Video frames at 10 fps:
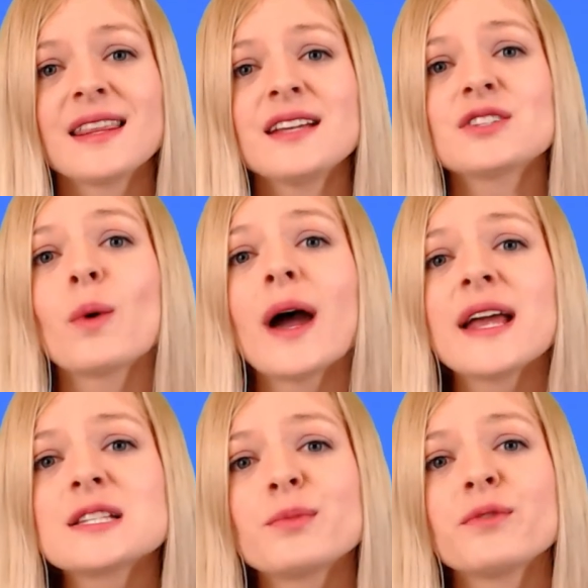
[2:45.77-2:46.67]
think
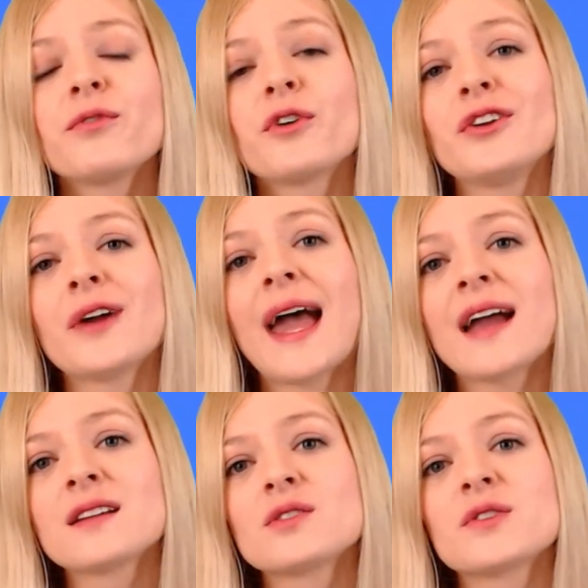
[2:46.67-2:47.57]
twice before you
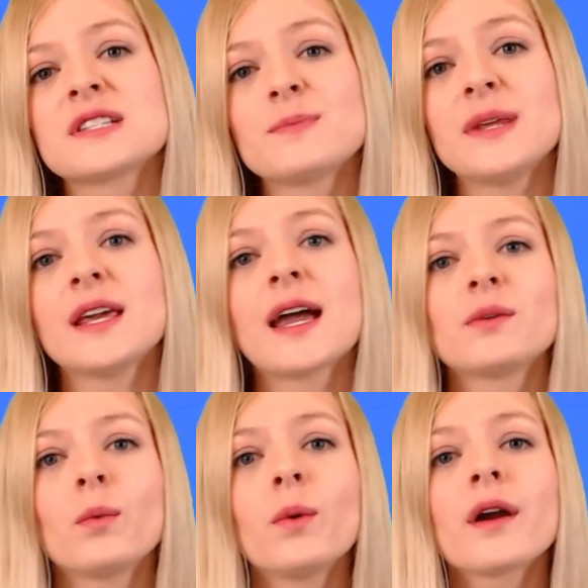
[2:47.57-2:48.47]
act or speak
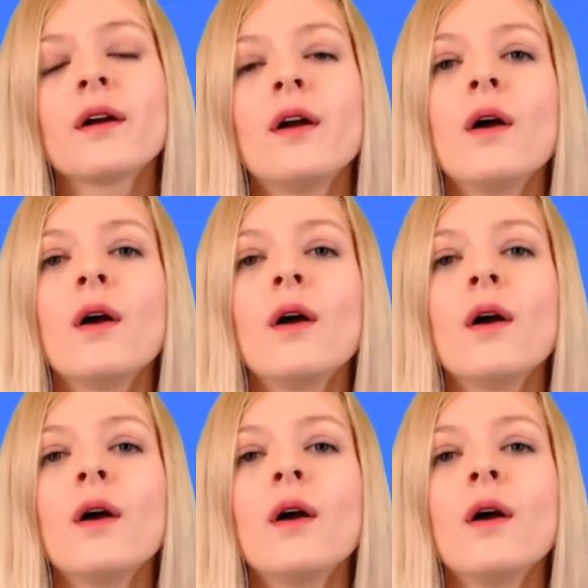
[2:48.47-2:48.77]
at work,